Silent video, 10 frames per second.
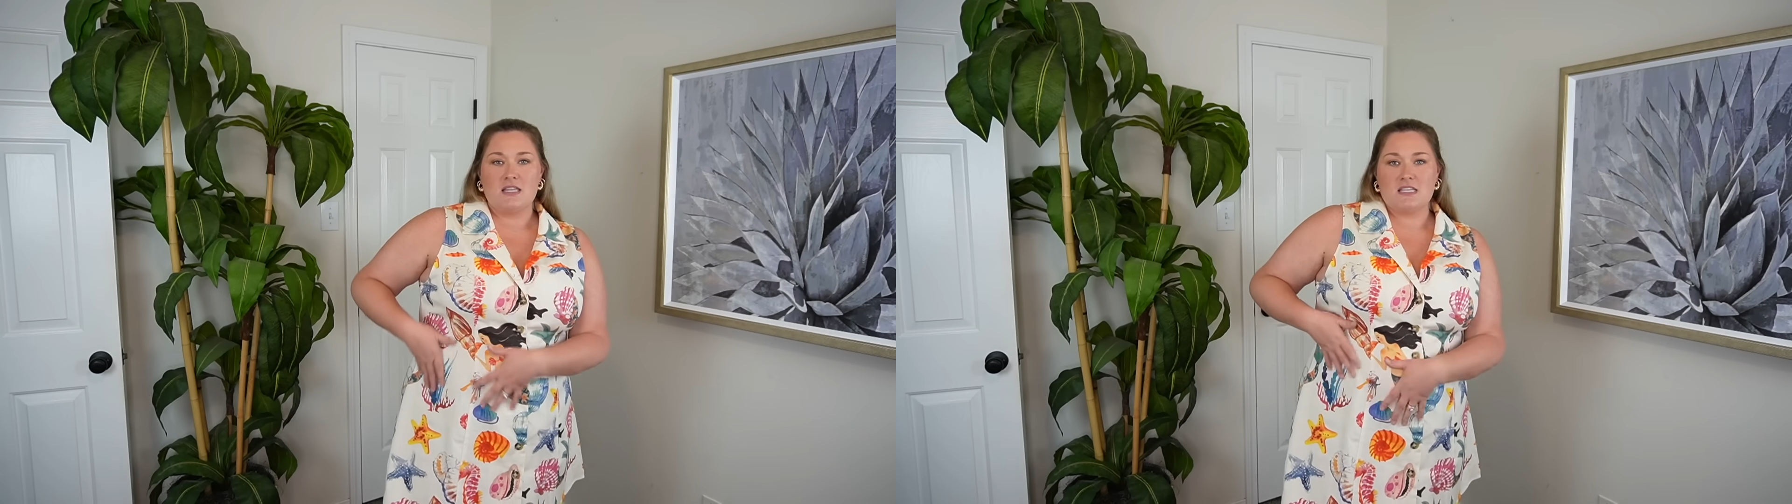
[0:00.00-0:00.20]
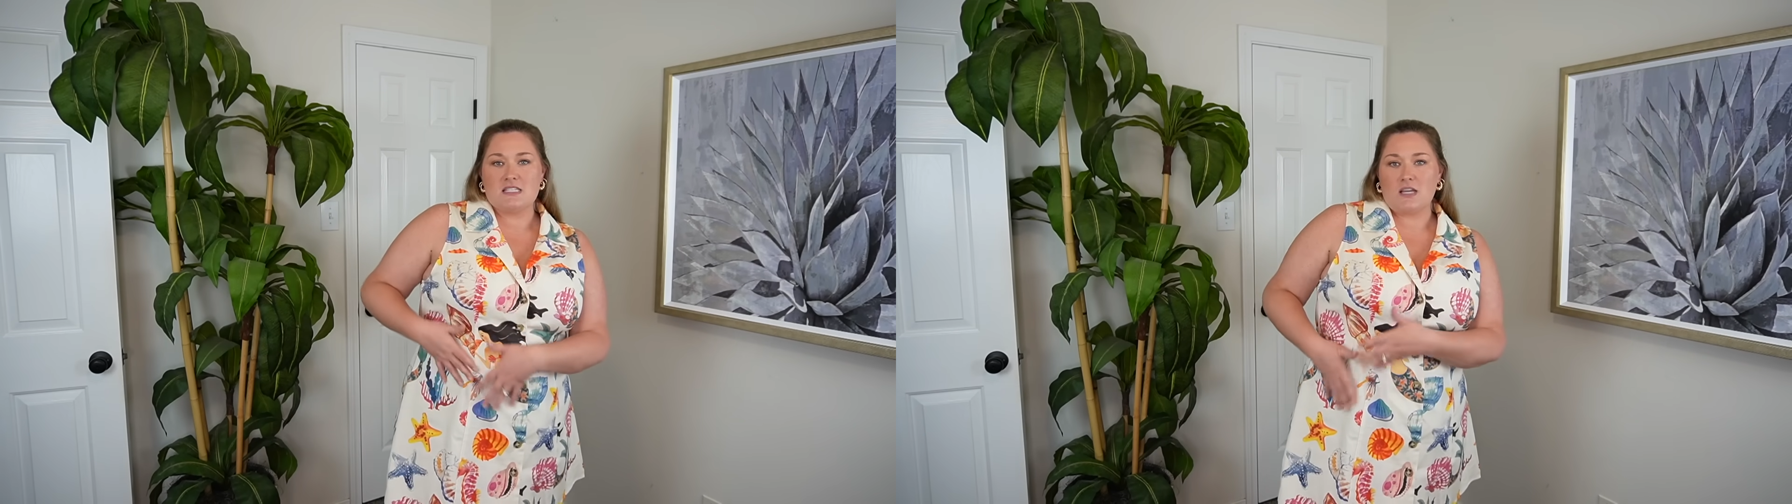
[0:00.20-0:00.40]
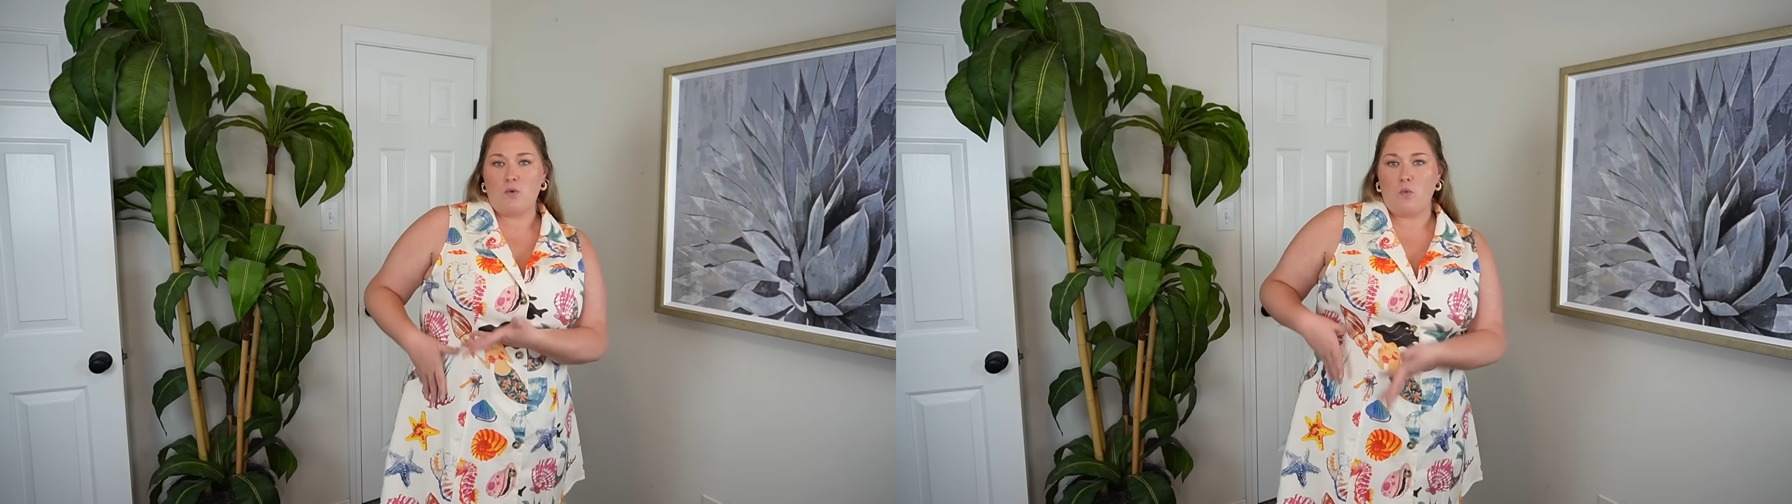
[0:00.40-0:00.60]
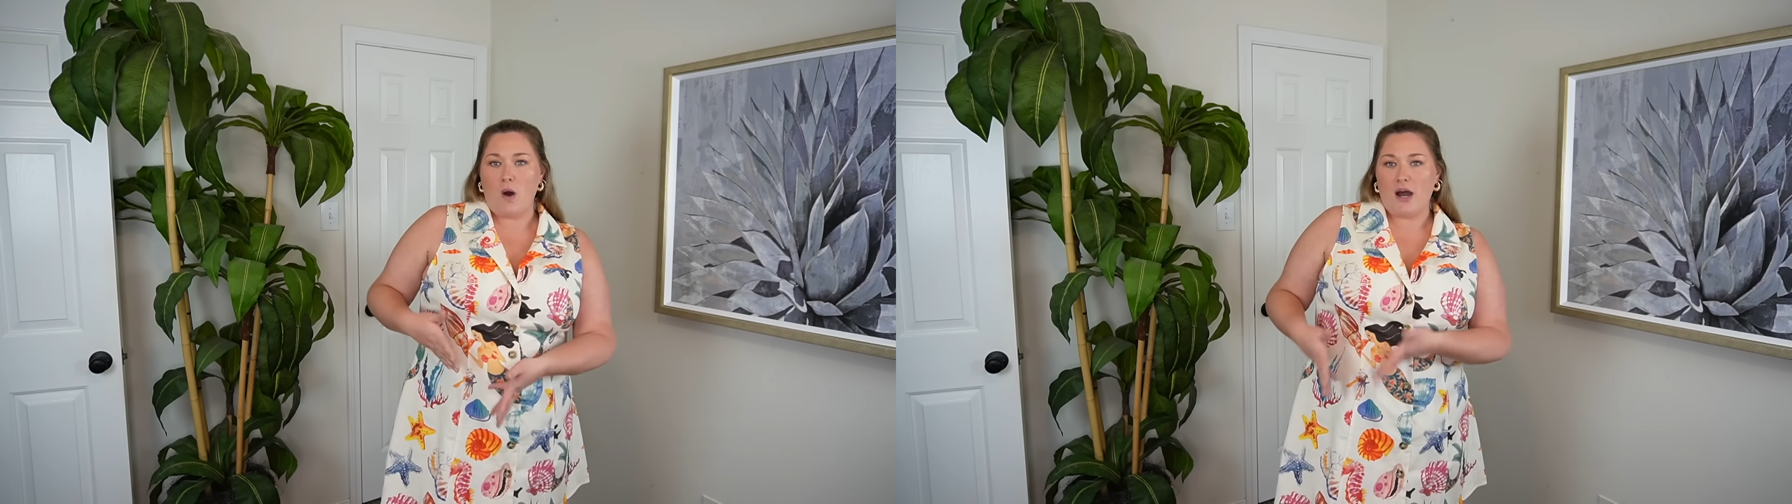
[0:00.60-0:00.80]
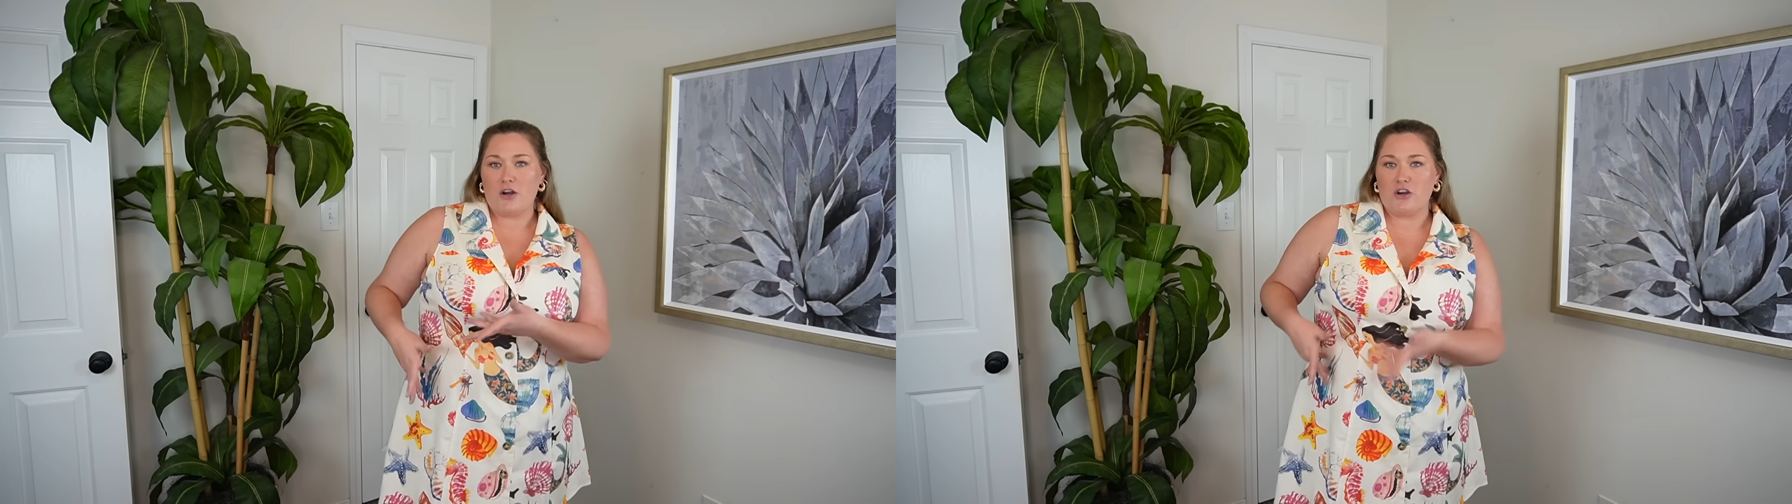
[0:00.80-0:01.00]
these like
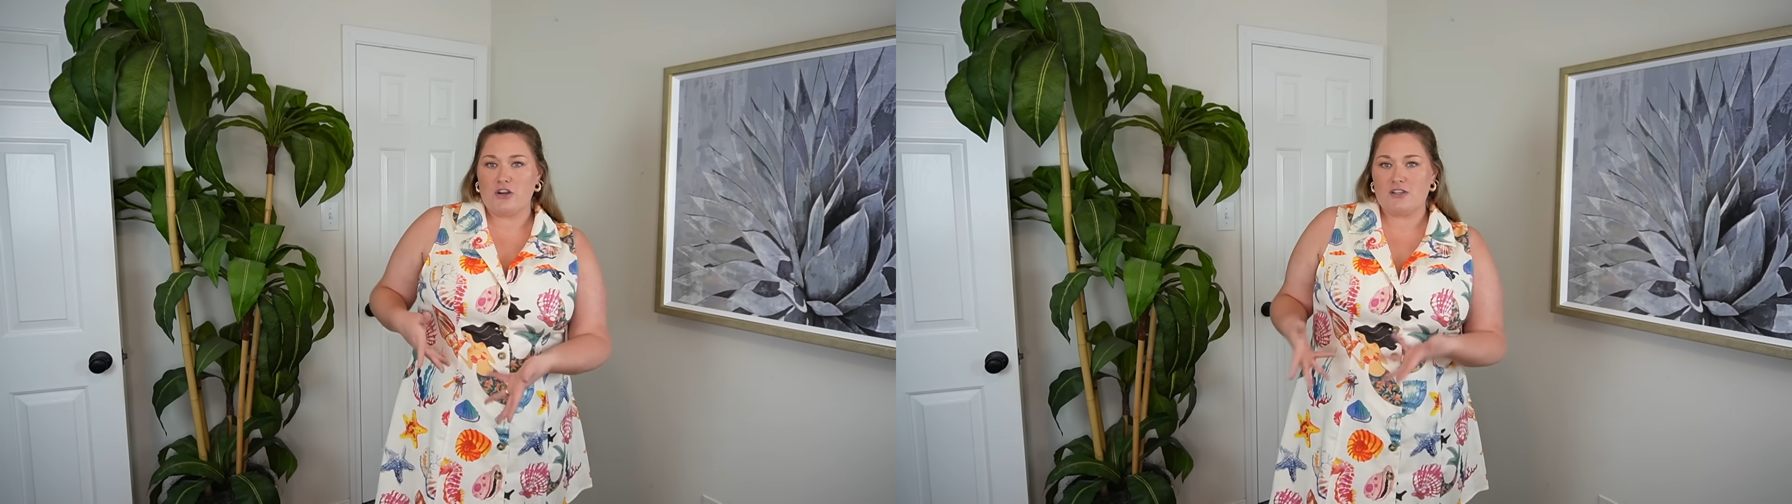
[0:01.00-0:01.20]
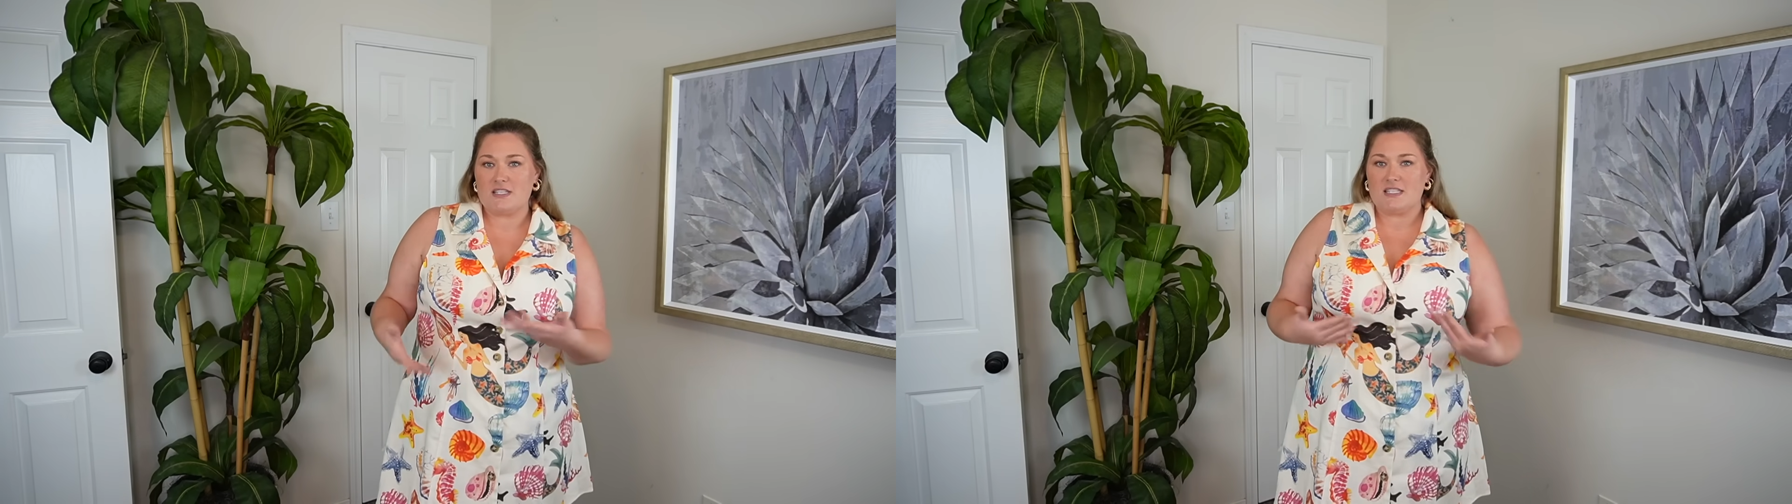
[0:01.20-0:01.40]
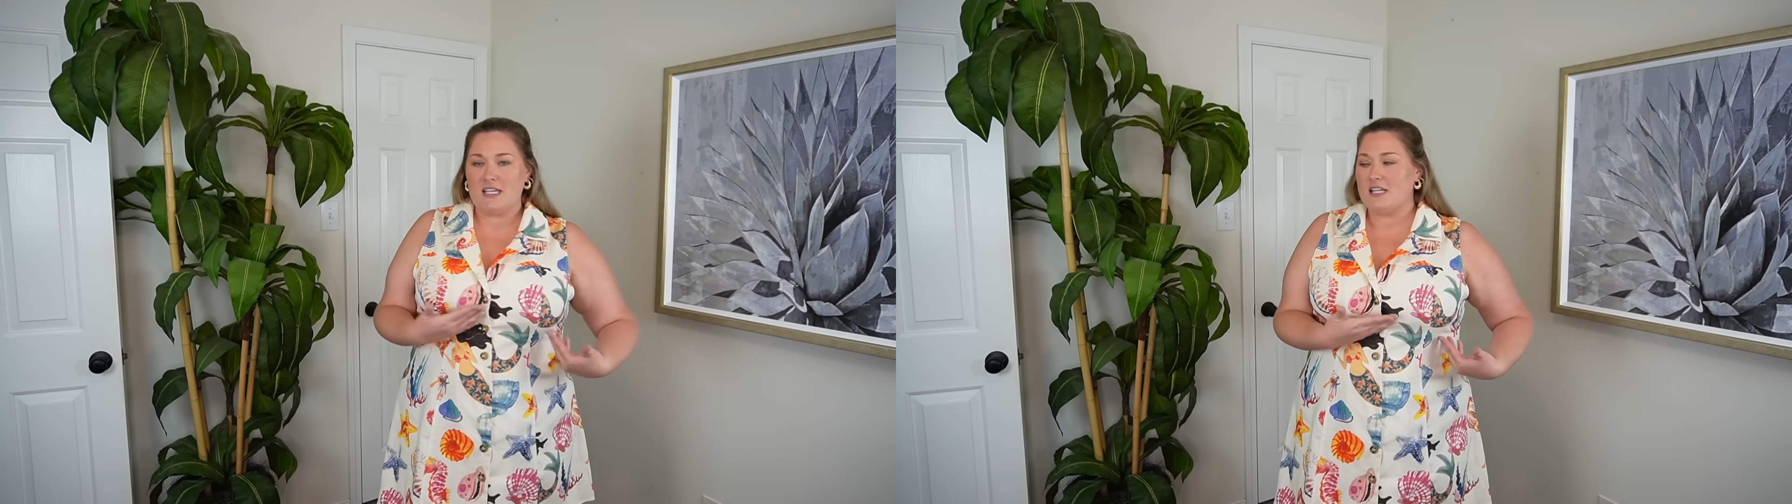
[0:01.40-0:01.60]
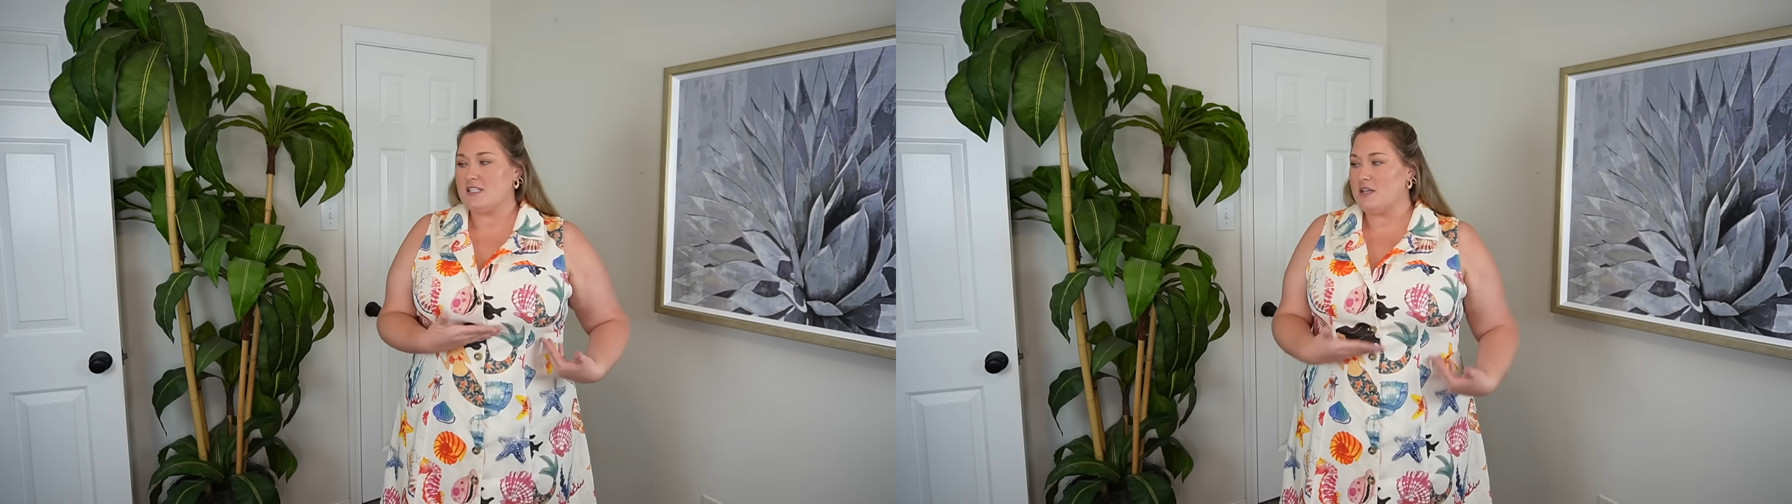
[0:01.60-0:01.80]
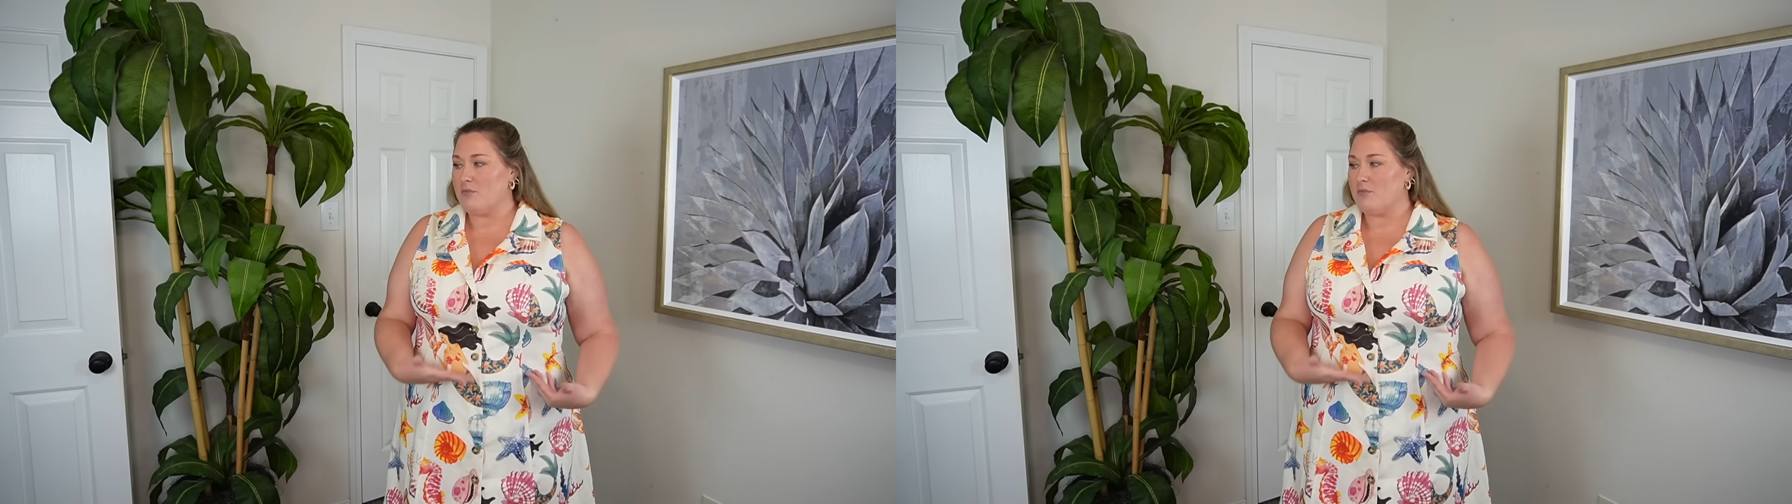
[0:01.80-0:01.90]
water scenes, the